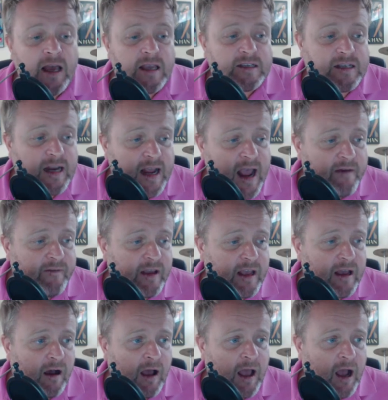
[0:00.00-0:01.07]
So there you have
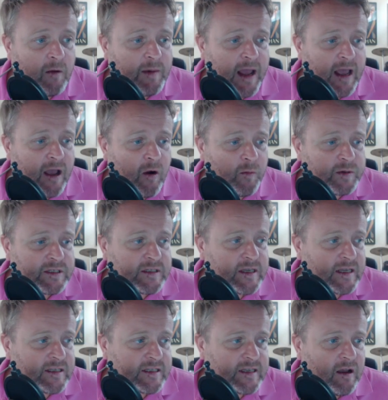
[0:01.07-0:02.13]
it. I hope that helps.
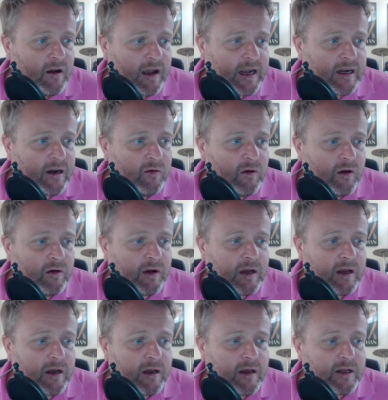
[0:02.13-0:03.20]
As I say, I can no
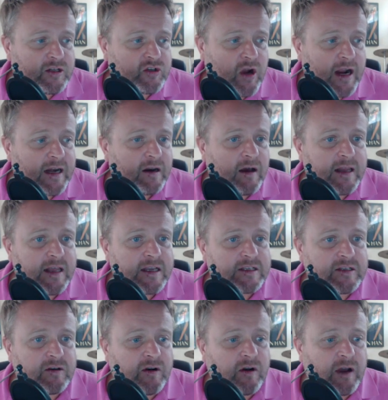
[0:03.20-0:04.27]
longer trade like
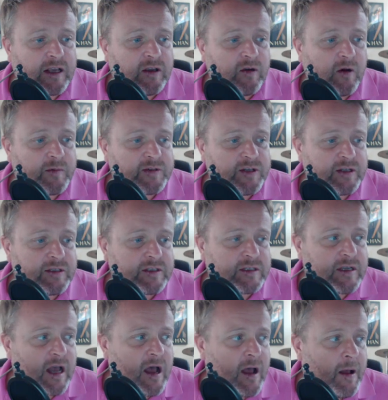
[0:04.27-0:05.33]
this on IQ
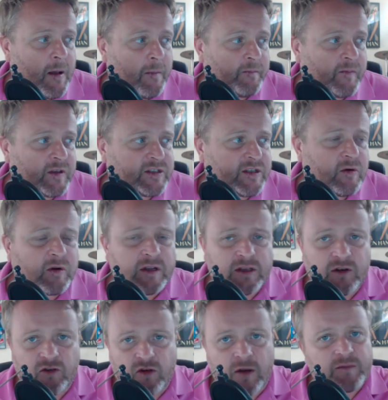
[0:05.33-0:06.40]
options. Still could
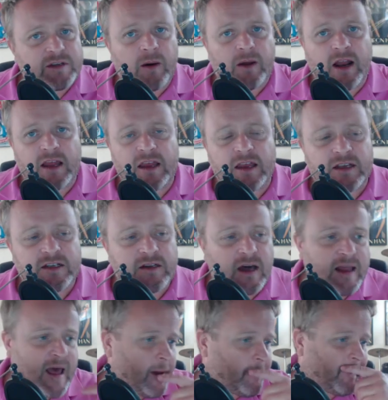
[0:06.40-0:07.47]
do crypto and other things
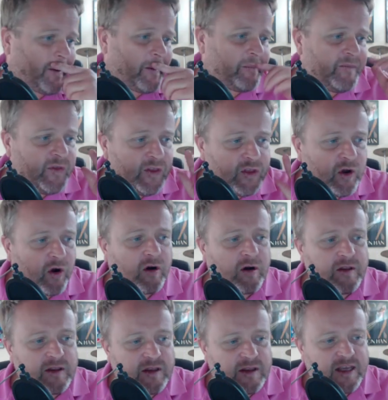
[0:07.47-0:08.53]
like that, but not
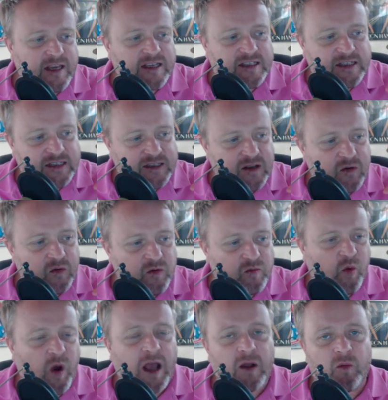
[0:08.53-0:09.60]
this
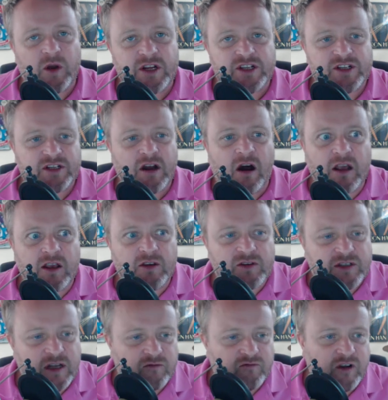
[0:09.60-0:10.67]
way, which I
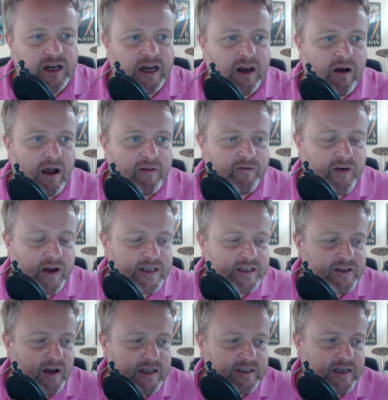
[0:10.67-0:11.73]
used to really find
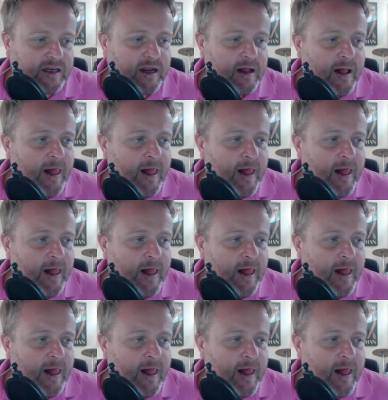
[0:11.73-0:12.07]
exciting.